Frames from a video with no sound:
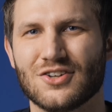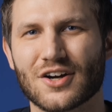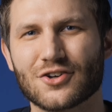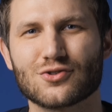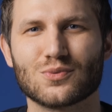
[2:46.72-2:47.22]

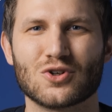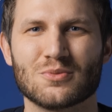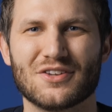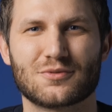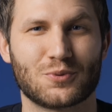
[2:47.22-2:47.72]
Docker
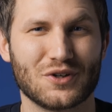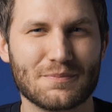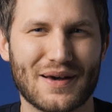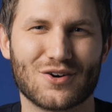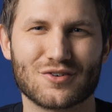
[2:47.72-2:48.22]
Swarm is pretty
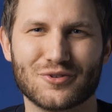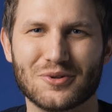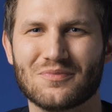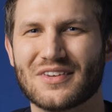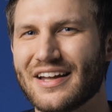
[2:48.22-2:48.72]

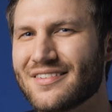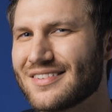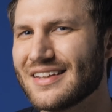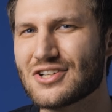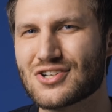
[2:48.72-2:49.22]
powerful.
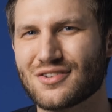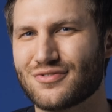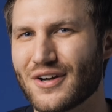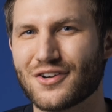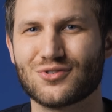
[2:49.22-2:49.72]
Installation is
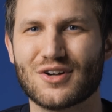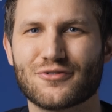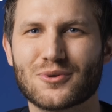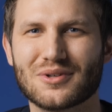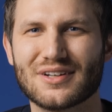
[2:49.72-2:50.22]
very
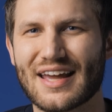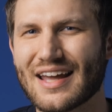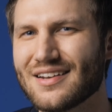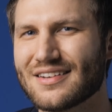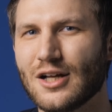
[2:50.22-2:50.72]
straightforward,
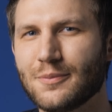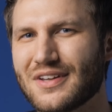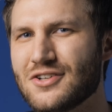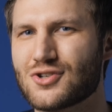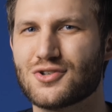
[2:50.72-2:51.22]
and it helps
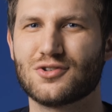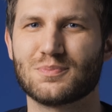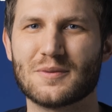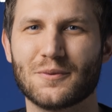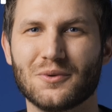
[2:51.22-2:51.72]
introduce
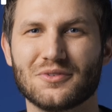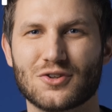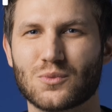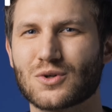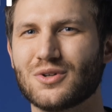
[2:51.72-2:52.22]
people to
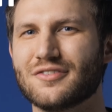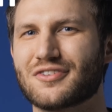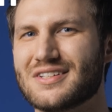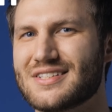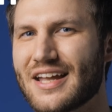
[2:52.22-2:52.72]
the world of
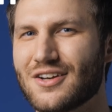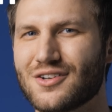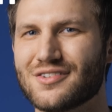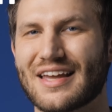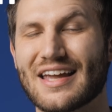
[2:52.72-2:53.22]

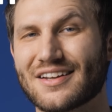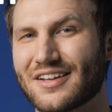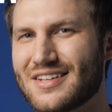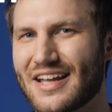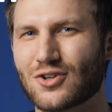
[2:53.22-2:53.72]
containers and
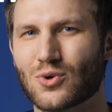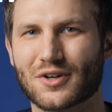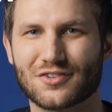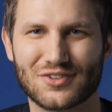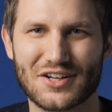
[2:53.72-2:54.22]
container
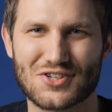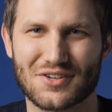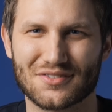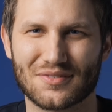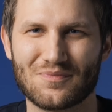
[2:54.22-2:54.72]

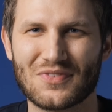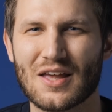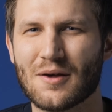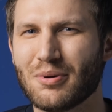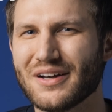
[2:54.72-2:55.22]
orchestrations.
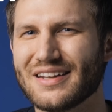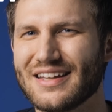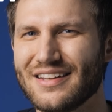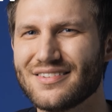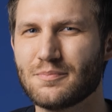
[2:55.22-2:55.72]
But
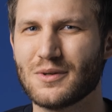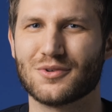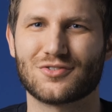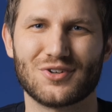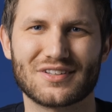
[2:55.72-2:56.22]
it is a bit
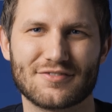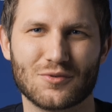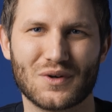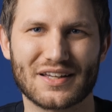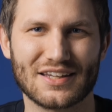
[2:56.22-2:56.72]
restrictive
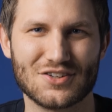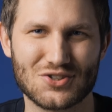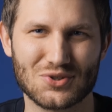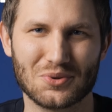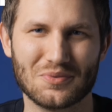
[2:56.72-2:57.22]
in what it can
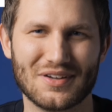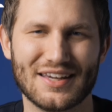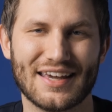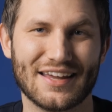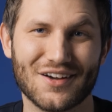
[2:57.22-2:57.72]
do.
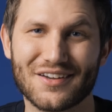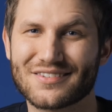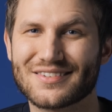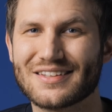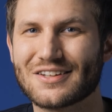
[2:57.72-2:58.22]
And
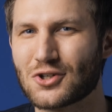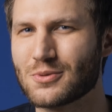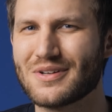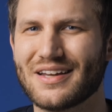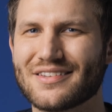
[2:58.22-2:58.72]
honestly,
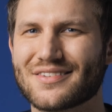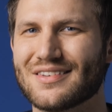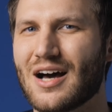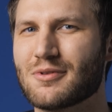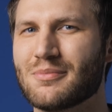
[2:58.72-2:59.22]
Kubernetes is
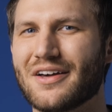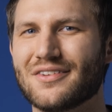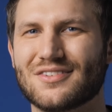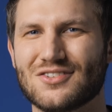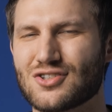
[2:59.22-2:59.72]

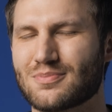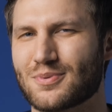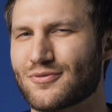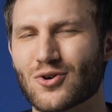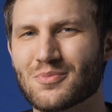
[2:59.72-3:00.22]
optimized to just
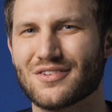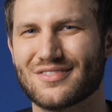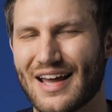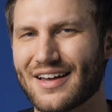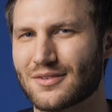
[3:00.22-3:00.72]
perform this
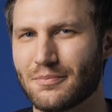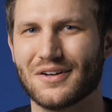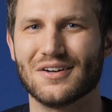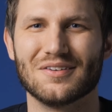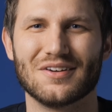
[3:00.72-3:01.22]
task
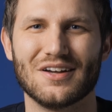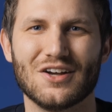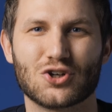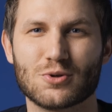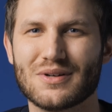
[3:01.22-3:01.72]
better.
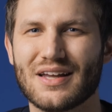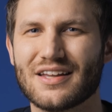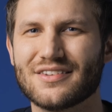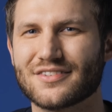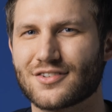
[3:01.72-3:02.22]

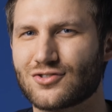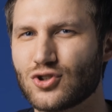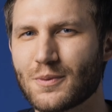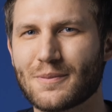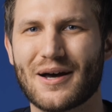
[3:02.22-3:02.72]
Kubernetes is a
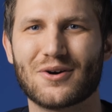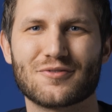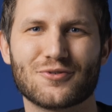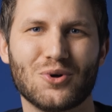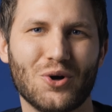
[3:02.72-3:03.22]
super
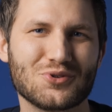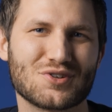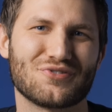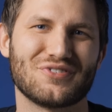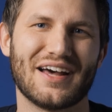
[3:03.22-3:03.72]
powerful,
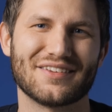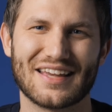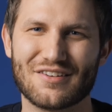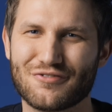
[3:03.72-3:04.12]
ultra fast, and